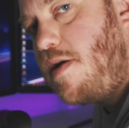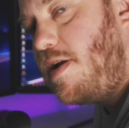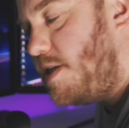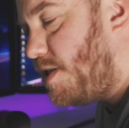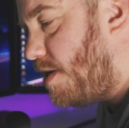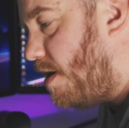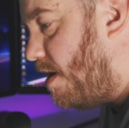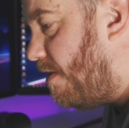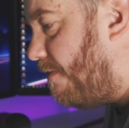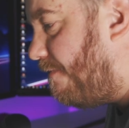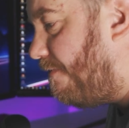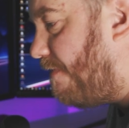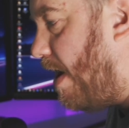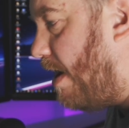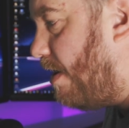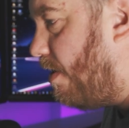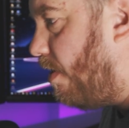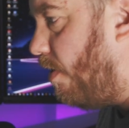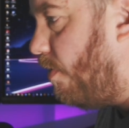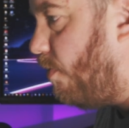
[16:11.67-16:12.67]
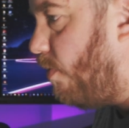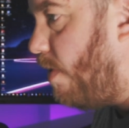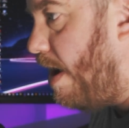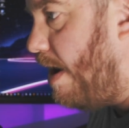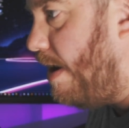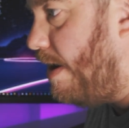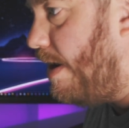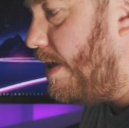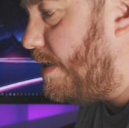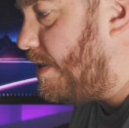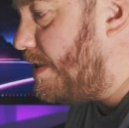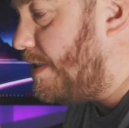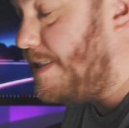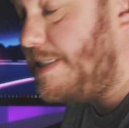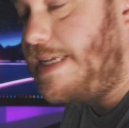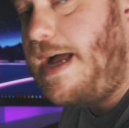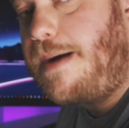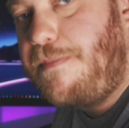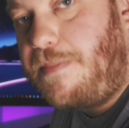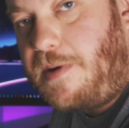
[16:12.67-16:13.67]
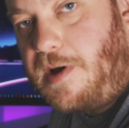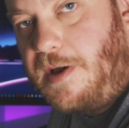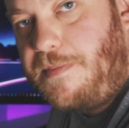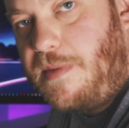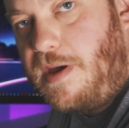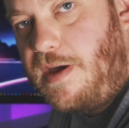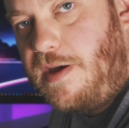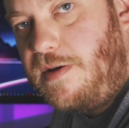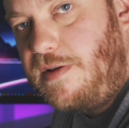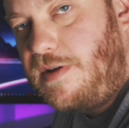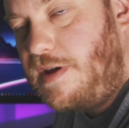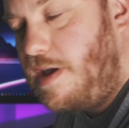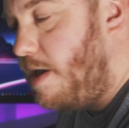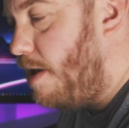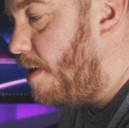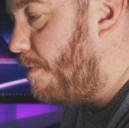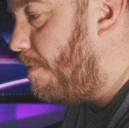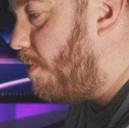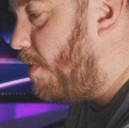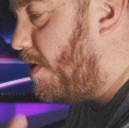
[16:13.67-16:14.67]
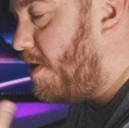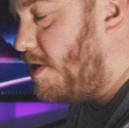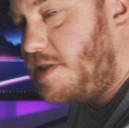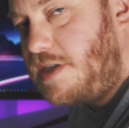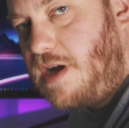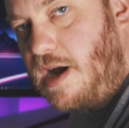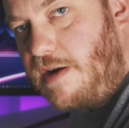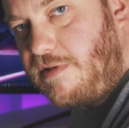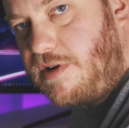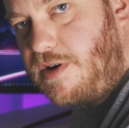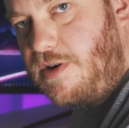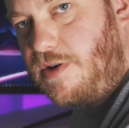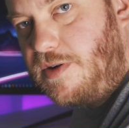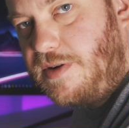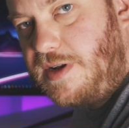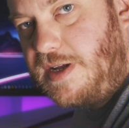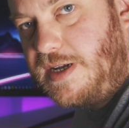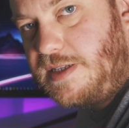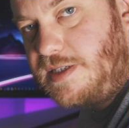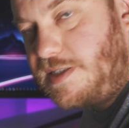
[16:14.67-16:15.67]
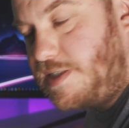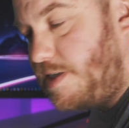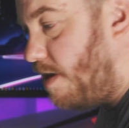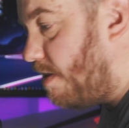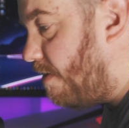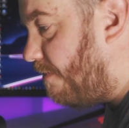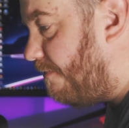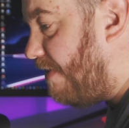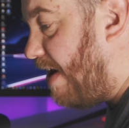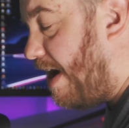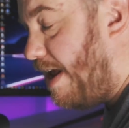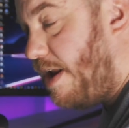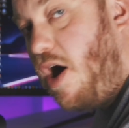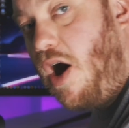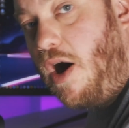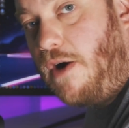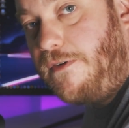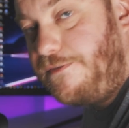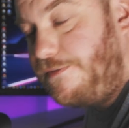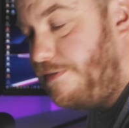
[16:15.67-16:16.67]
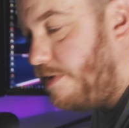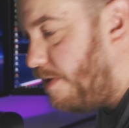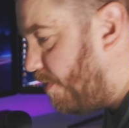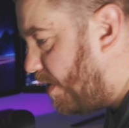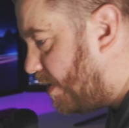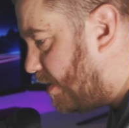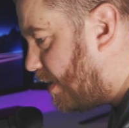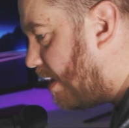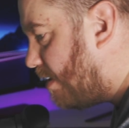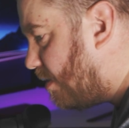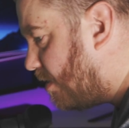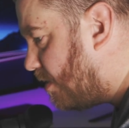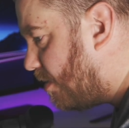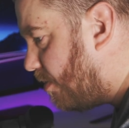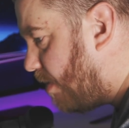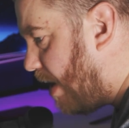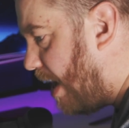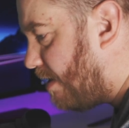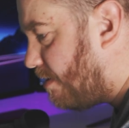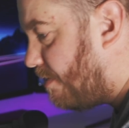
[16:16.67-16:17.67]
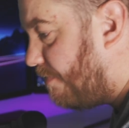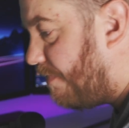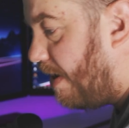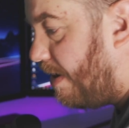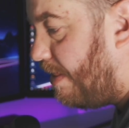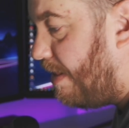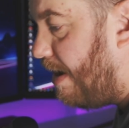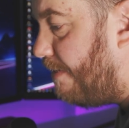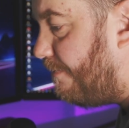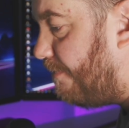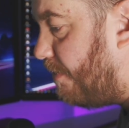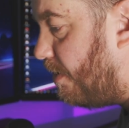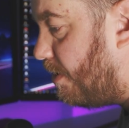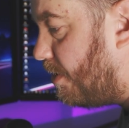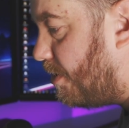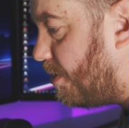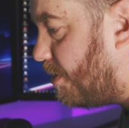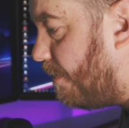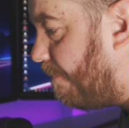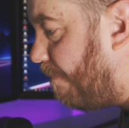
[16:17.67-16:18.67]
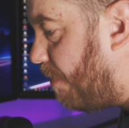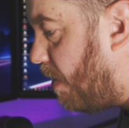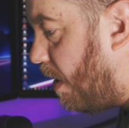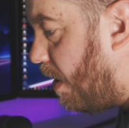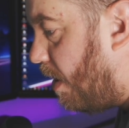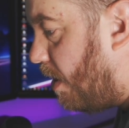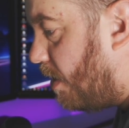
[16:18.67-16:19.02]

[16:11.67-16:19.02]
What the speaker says: only turn the fan on when it's in standby mode, but when you start recording, to turn the fan off, and we tend to activate that function.